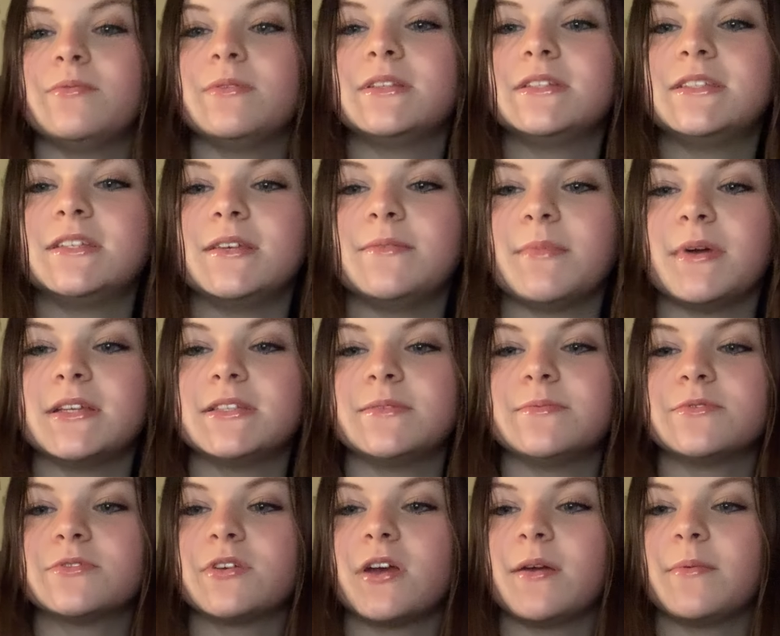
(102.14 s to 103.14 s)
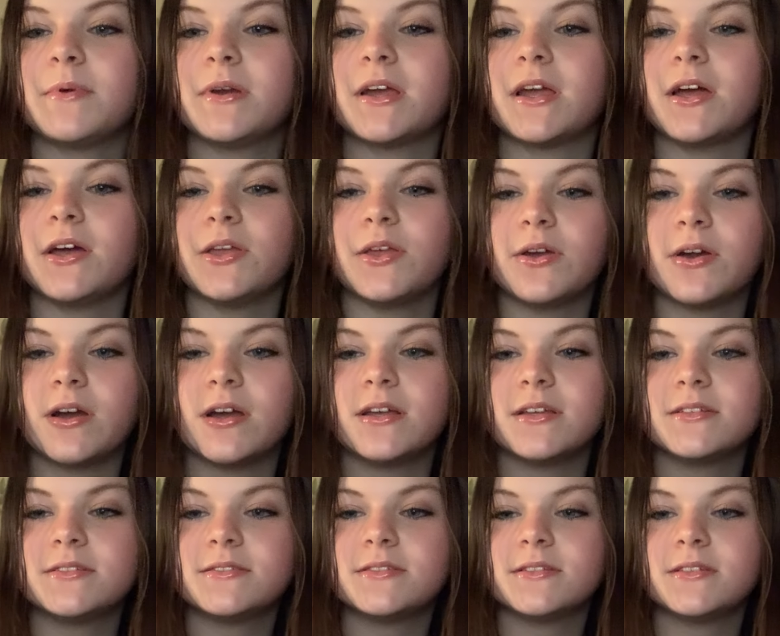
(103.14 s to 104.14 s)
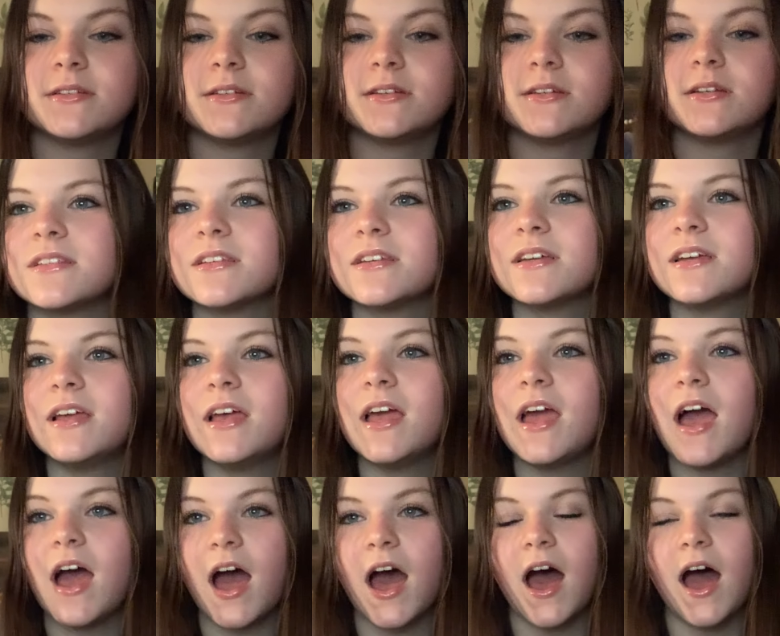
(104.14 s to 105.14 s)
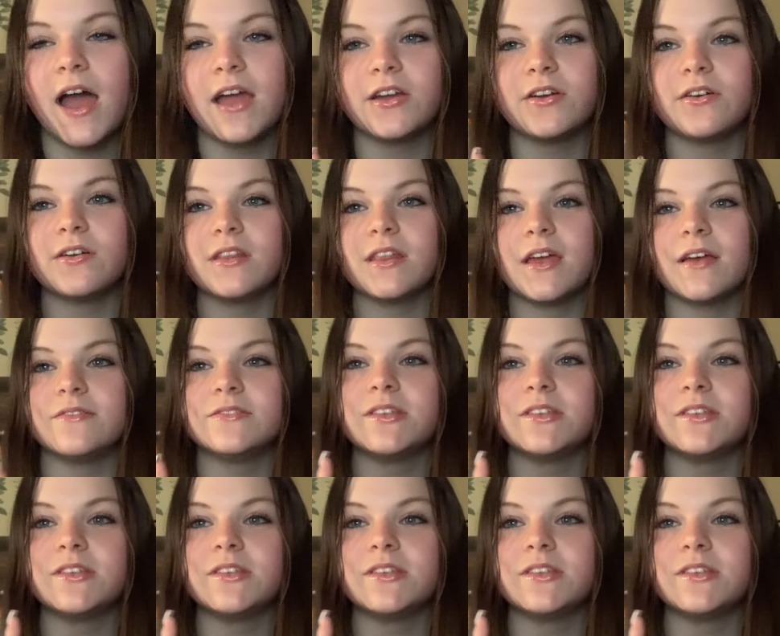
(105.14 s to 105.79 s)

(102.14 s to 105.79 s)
and see my subscriber count, you guys. I currently have